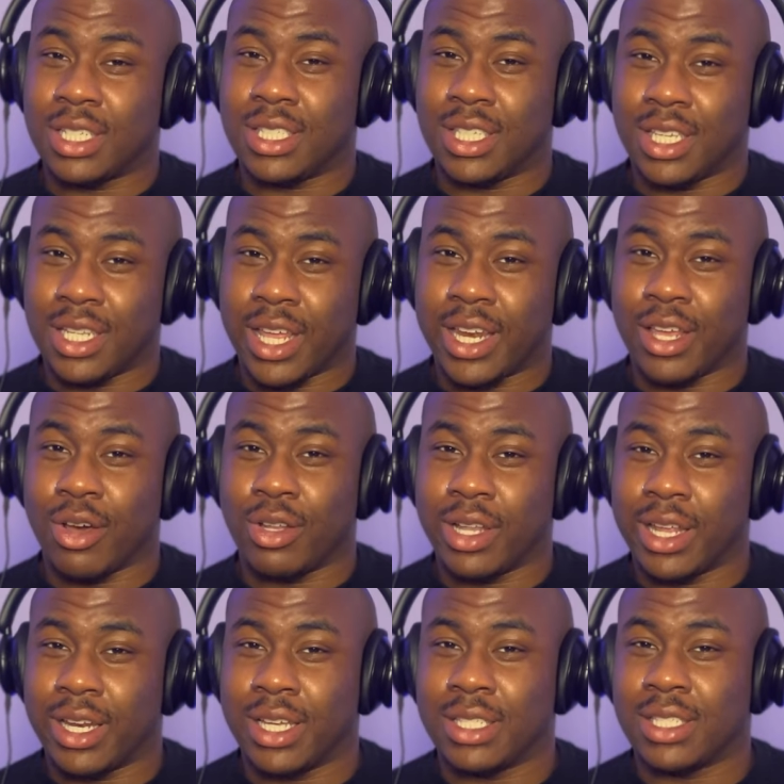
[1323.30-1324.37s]
to see Lady
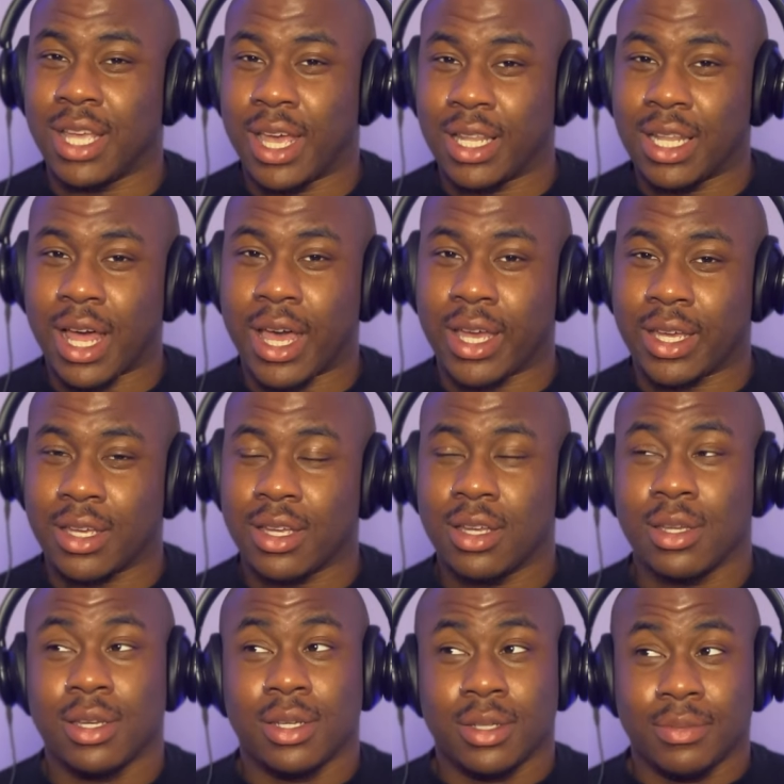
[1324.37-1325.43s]
Olenna say like,
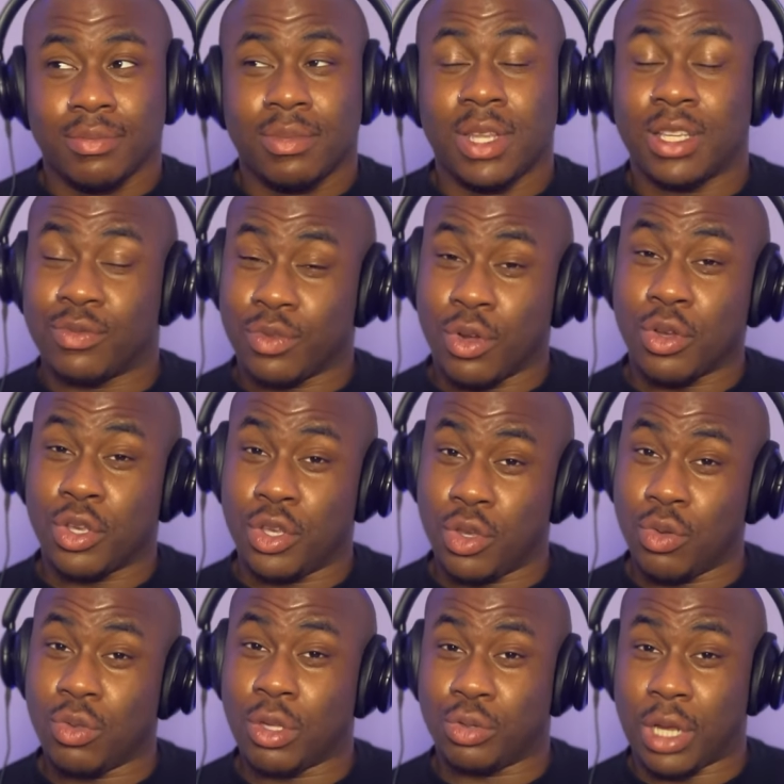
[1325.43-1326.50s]
"It's real
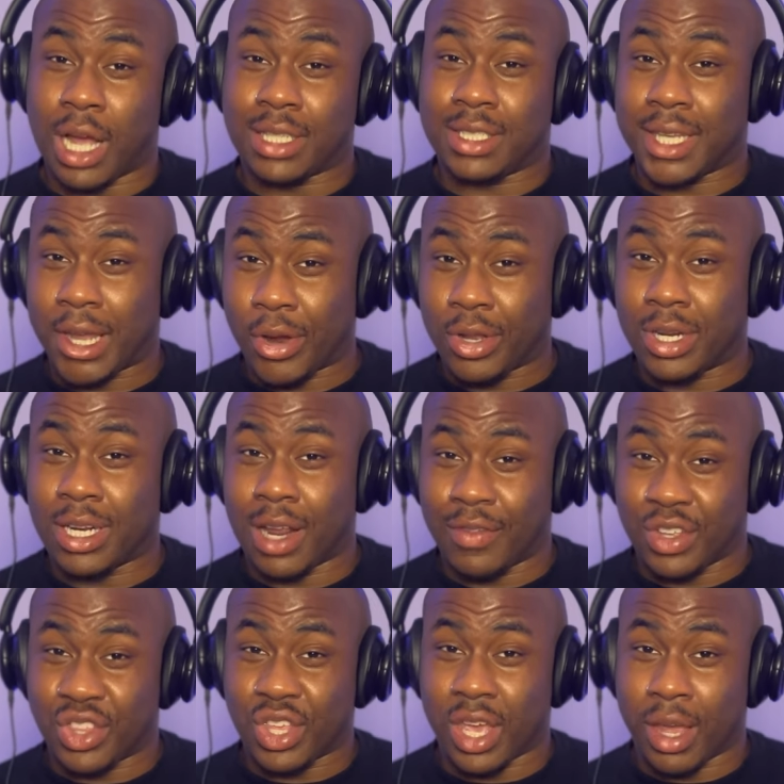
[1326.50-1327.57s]
cute that you got Tyrion and
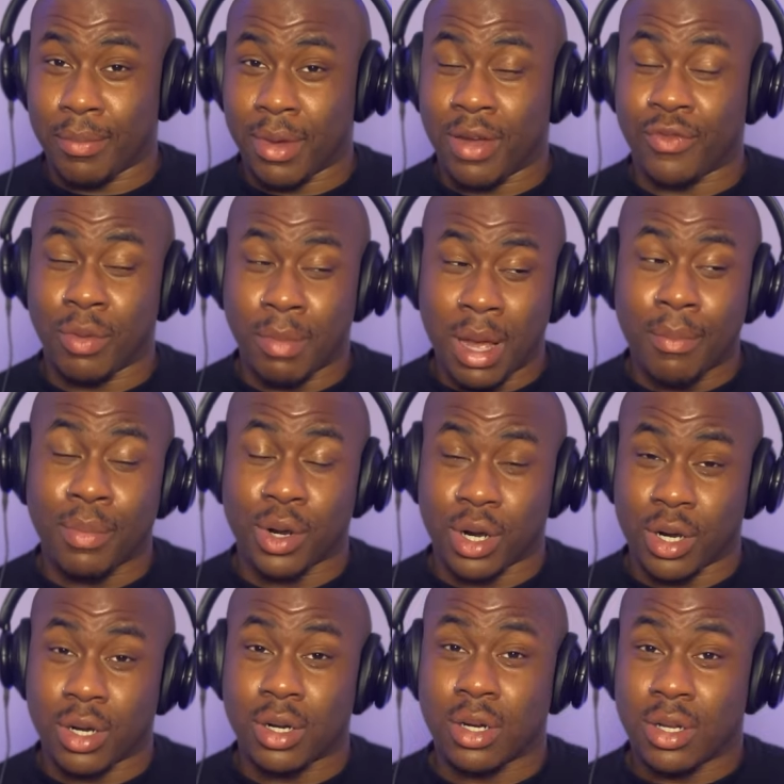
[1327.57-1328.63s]
everything, but
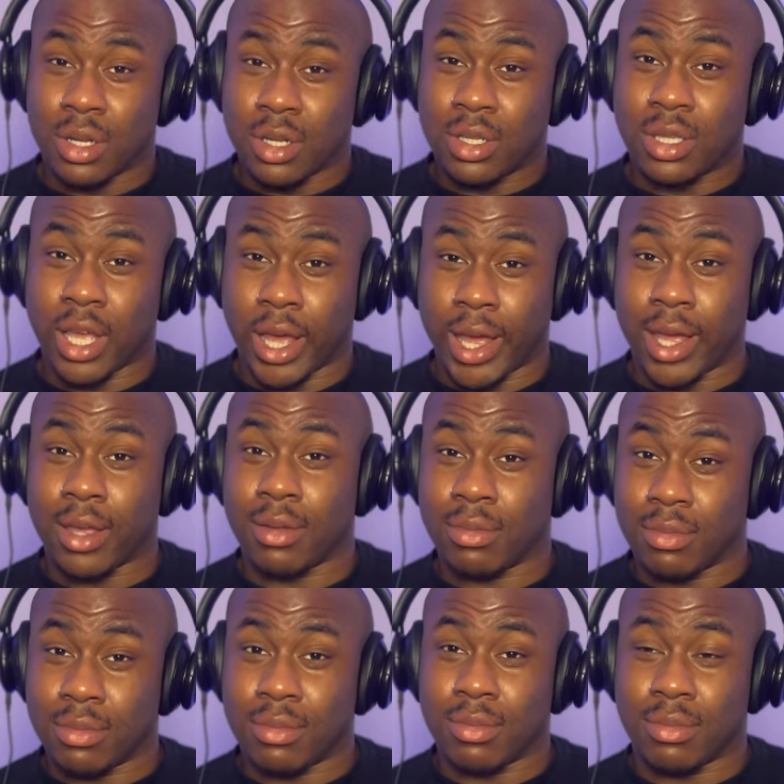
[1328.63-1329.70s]
remember that."
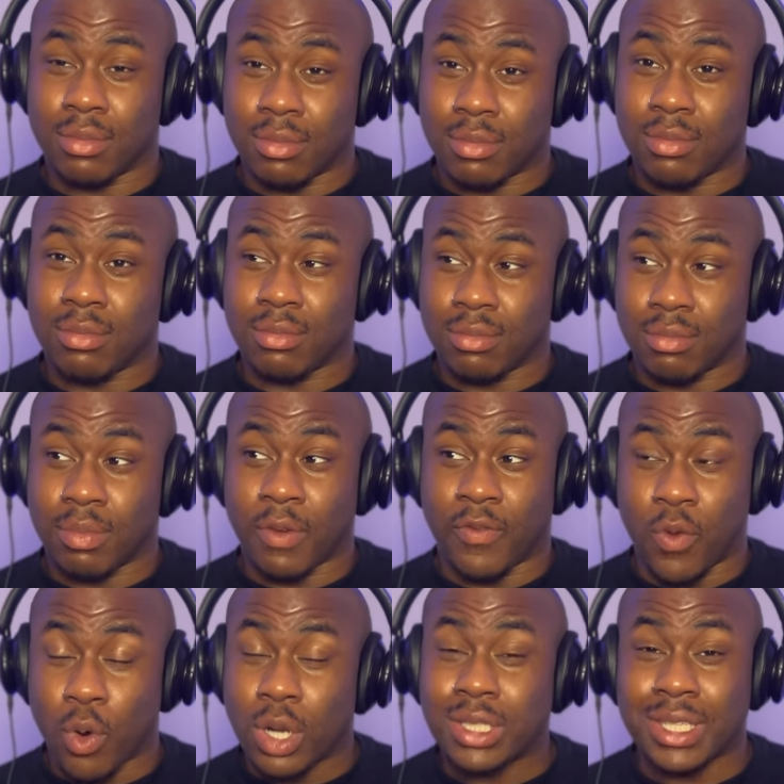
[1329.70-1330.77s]

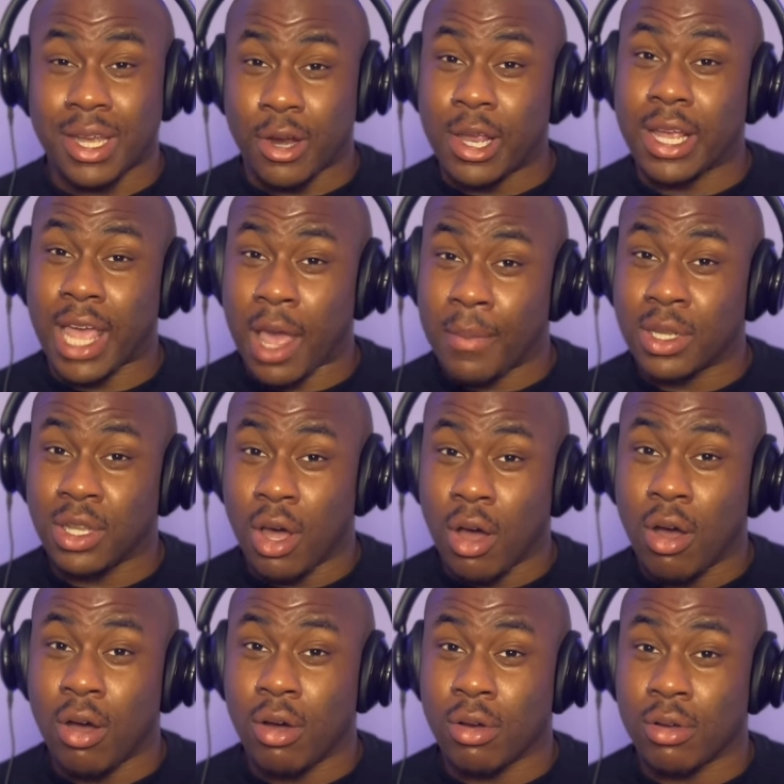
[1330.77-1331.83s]
Before Tyrion came
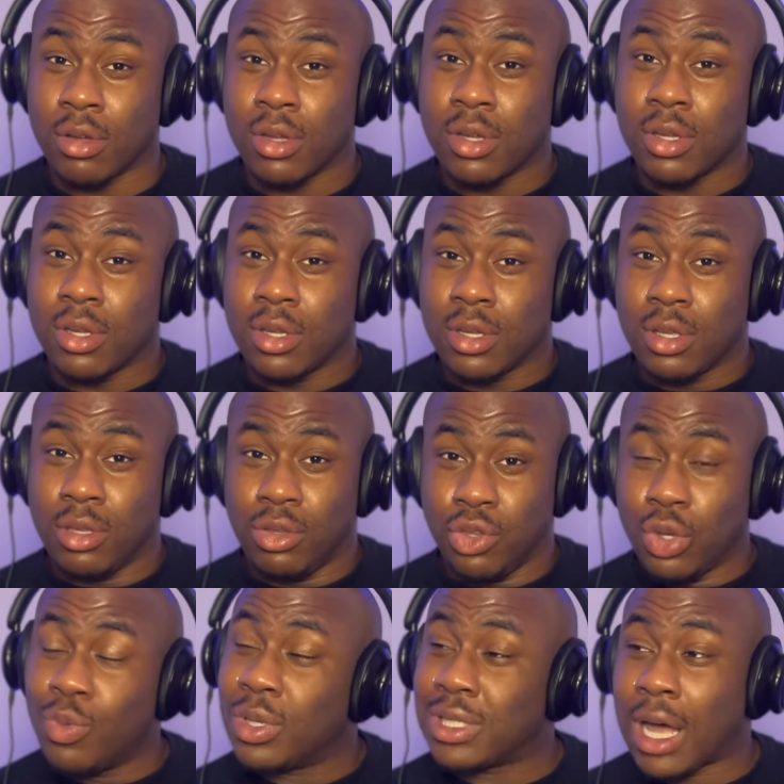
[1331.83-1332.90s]
along,
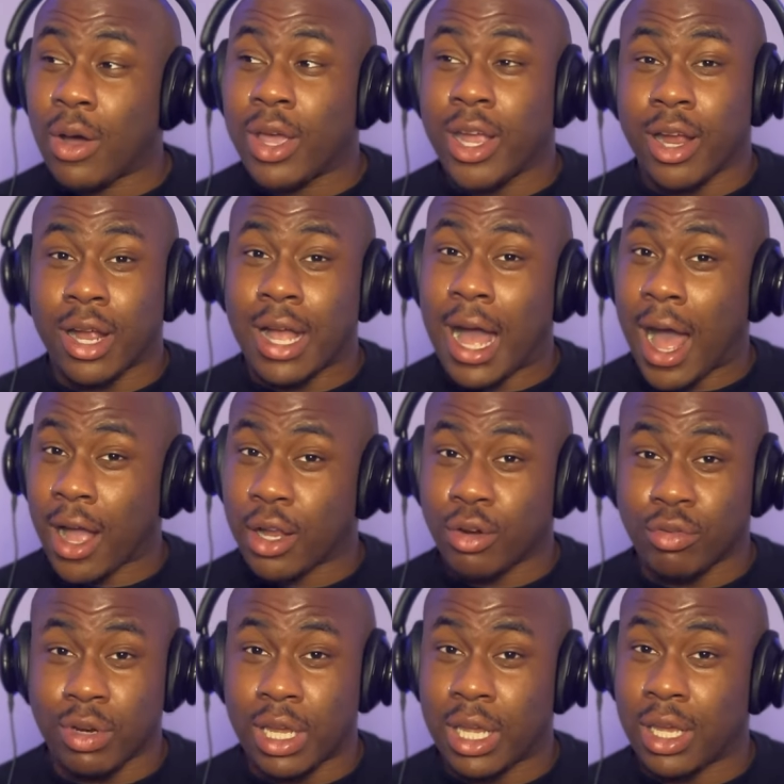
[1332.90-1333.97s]
you was out here
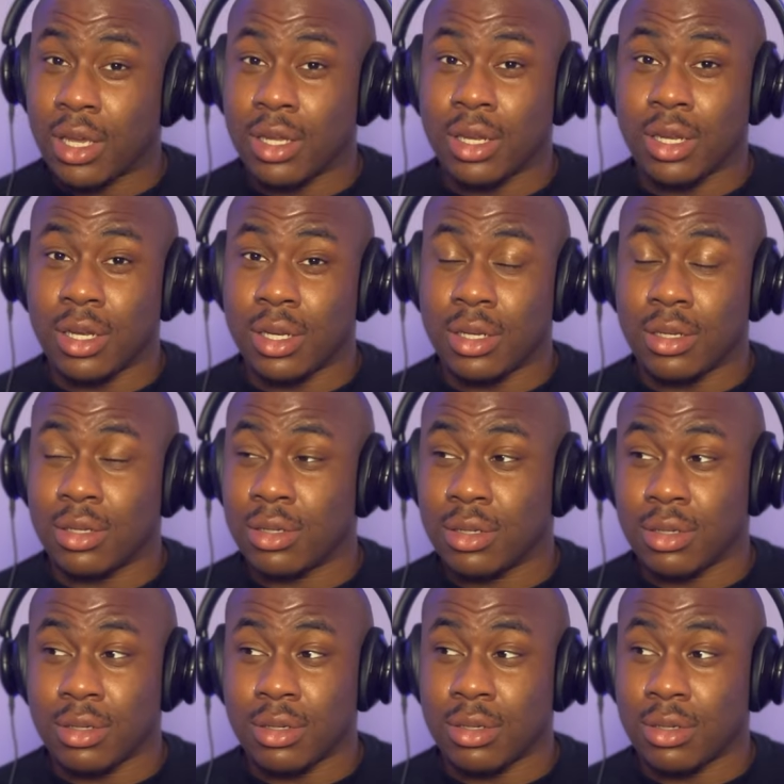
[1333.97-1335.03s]
conquering
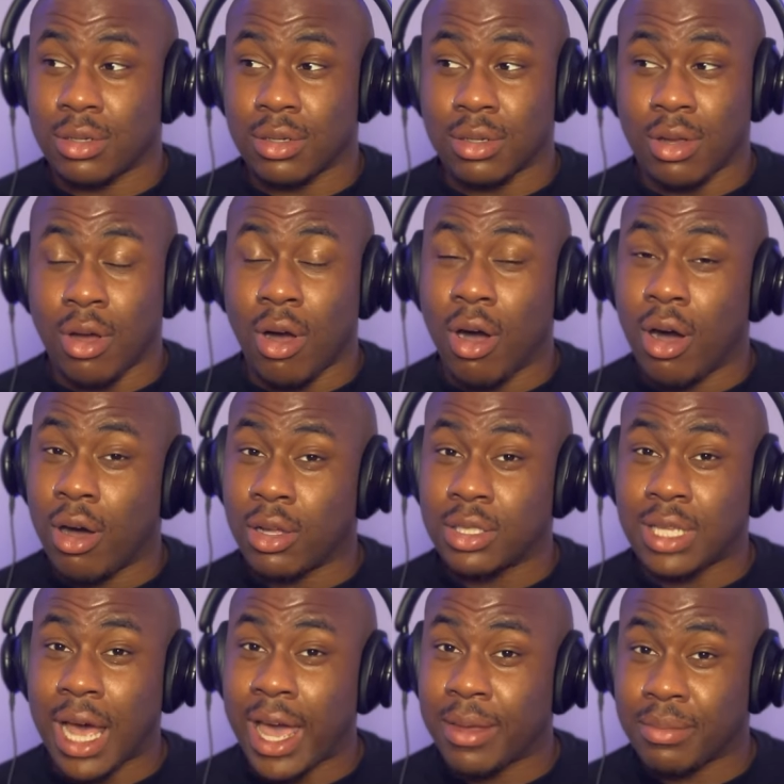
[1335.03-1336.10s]
all
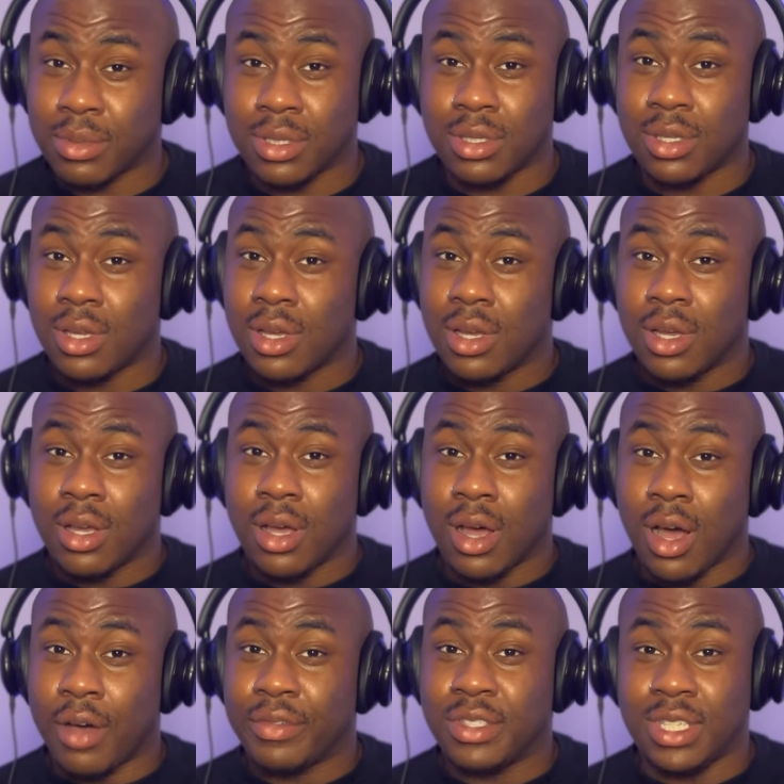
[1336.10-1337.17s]
types
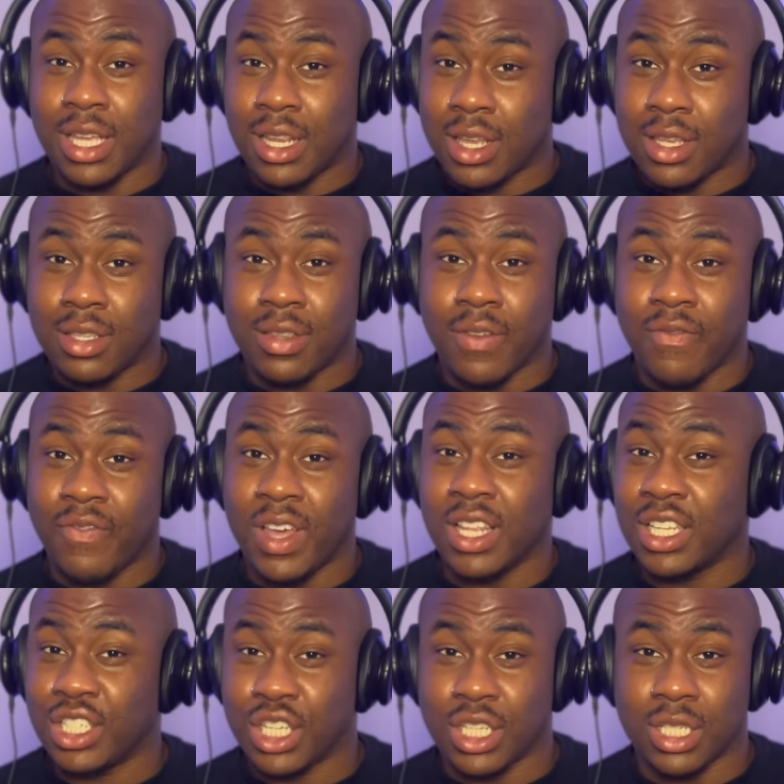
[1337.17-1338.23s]
of cities and
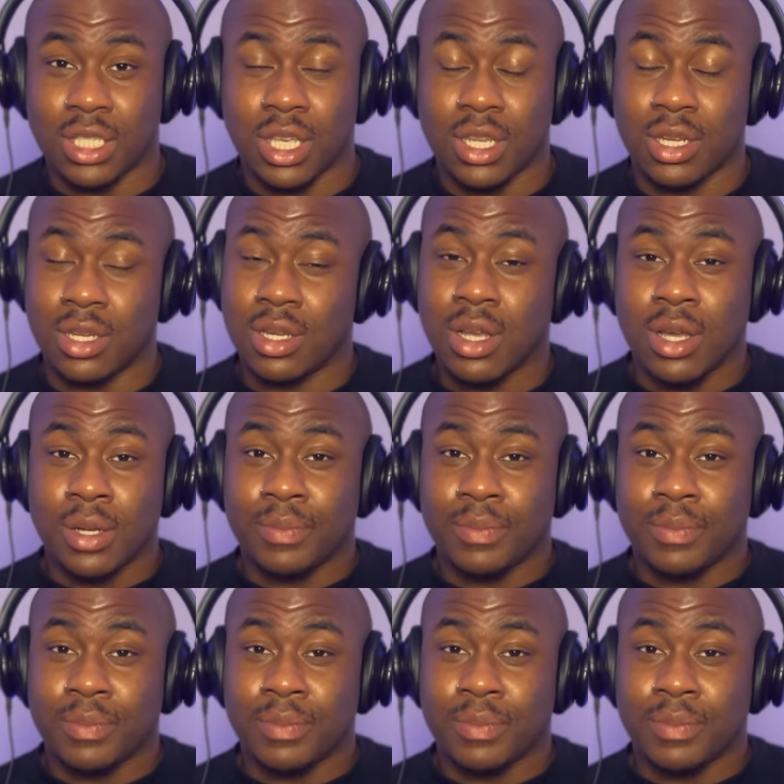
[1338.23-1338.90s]
villages. And